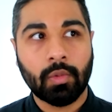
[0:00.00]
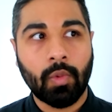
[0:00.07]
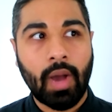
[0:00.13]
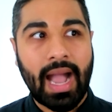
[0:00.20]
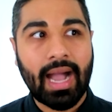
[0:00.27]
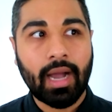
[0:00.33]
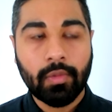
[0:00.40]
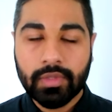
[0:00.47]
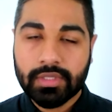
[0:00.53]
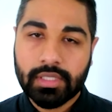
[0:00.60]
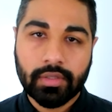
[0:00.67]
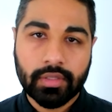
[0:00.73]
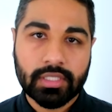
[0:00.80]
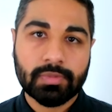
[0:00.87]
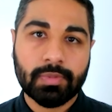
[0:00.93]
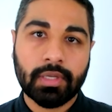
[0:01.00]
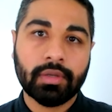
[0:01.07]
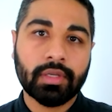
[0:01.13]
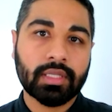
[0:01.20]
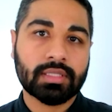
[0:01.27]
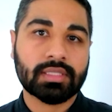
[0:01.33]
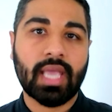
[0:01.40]
How was your
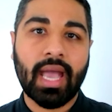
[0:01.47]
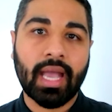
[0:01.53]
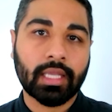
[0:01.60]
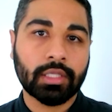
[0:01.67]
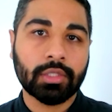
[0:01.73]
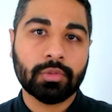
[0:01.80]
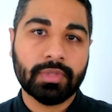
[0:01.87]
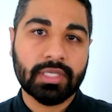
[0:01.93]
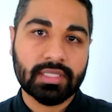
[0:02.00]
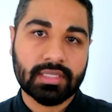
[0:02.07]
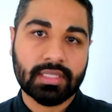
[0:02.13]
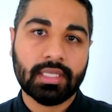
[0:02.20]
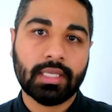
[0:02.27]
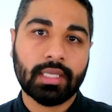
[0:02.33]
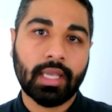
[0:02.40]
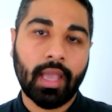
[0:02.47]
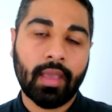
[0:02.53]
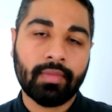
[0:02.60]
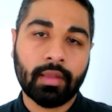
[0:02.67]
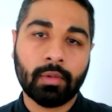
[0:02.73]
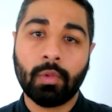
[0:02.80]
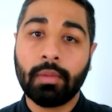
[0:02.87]
experience at UBC?
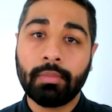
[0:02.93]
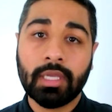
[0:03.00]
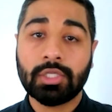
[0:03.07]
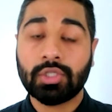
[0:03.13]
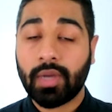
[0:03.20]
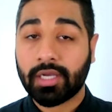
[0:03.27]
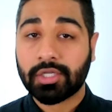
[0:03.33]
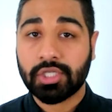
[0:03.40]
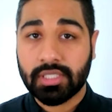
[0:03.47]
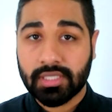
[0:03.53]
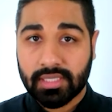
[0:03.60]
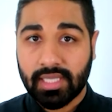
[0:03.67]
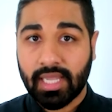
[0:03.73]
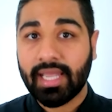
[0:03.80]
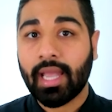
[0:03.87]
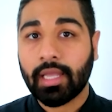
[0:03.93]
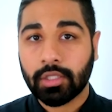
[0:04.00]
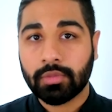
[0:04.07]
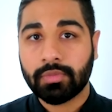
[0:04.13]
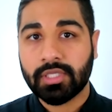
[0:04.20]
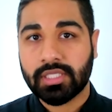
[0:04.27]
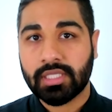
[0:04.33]
And then what made you actually stay at
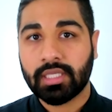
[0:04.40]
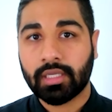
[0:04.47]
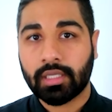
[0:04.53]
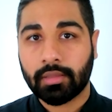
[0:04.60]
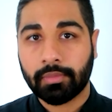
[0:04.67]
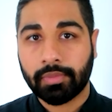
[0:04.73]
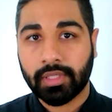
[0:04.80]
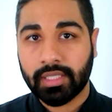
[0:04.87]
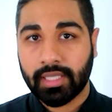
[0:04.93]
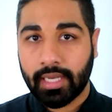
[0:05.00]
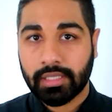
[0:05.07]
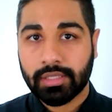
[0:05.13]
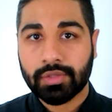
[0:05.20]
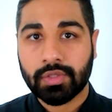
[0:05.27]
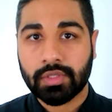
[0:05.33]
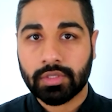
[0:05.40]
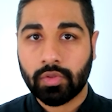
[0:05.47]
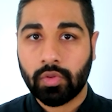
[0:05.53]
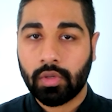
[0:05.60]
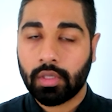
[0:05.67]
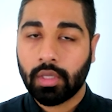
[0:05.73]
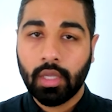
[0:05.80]
UBC to complete dentistry
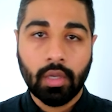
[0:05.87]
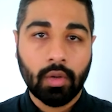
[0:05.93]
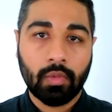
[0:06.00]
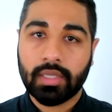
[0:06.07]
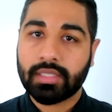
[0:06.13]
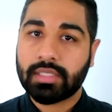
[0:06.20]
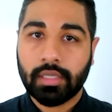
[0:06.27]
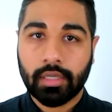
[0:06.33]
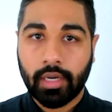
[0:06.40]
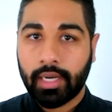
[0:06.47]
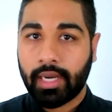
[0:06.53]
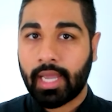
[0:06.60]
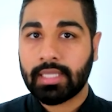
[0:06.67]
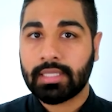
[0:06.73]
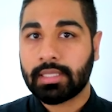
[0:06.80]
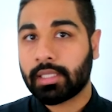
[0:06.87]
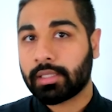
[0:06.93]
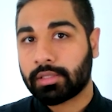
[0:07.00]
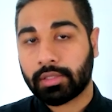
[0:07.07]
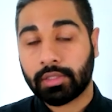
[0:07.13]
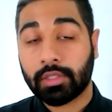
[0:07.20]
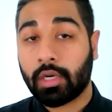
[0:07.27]
school? Was there an idea
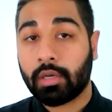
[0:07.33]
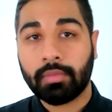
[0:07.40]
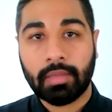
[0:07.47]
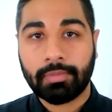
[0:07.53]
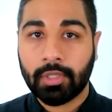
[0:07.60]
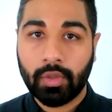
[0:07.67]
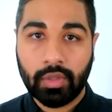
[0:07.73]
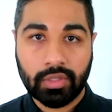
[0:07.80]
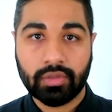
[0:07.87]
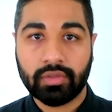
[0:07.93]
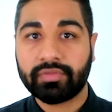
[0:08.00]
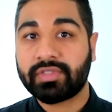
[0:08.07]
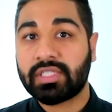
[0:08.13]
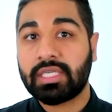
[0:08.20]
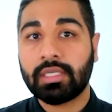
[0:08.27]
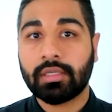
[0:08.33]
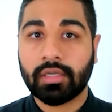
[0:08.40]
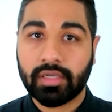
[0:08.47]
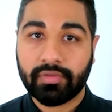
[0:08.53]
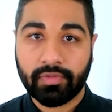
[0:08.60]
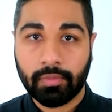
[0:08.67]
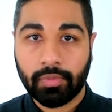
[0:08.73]
to, maybe go U of T or a
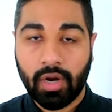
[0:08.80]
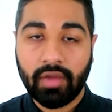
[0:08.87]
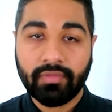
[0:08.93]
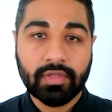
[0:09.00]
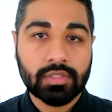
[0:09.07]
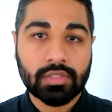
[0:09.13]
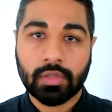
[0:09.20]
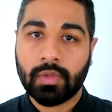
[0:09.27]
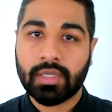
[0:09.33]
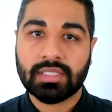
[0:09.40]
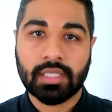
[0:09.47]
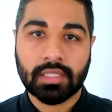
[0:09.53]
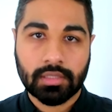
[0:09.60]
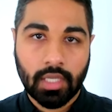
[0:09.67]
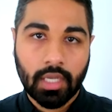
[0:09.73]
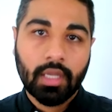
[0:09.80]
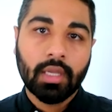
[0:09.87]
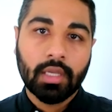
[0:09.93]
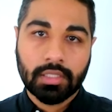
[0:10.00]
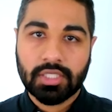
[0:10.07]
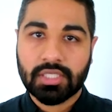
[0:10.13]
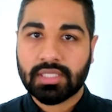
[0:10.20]
different province? Or was it
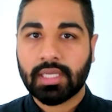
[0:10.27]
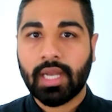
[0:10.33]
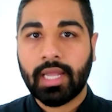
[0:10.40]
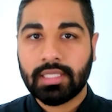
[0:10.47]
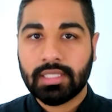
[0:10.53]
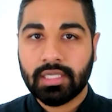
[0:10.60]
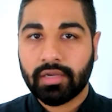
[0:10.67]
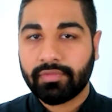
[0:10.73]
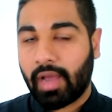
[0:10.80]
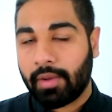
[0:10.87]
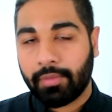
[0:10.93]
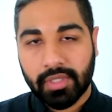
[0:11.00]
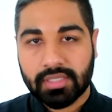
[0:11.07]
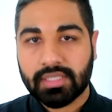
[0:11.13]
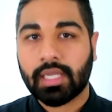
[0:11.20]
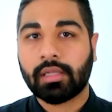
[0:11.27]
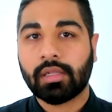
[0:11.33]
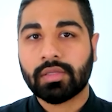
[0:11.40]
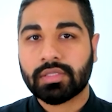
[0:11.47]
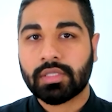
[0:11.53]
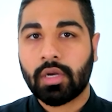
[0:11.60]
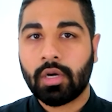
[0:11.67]
just an idea of, I want to stay
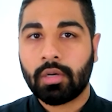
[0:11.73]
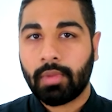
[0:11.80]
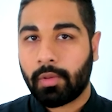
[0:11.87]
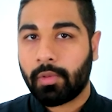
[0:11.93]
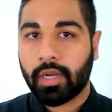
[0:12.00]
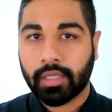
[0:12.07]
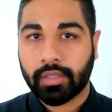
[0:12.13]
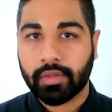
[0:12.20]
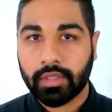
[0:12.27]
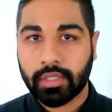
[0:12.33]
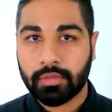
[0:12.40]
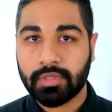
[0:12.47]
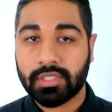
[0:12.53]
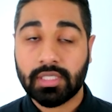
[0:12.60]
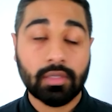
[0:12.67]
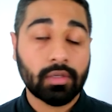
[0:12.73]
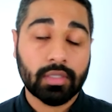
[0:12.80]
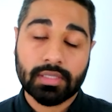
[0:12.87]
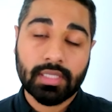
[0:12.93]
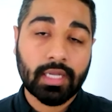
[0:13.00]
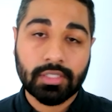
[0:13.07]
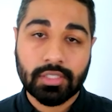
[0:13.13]
close to home, I want to go to UBC? Or
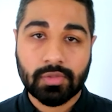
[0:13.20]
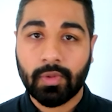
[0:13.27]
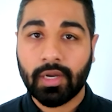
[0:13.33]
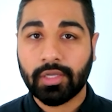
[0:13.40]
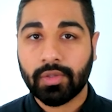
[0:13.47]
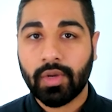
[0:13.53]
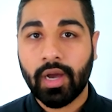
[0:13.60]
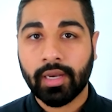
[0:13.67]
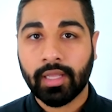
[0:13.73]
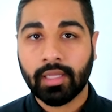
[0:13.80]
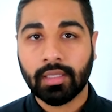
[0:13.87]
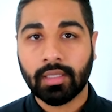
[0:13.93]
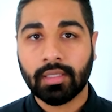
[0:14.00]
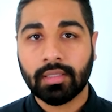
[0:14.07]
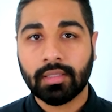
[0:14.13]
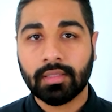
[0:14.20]
is that just where you got in?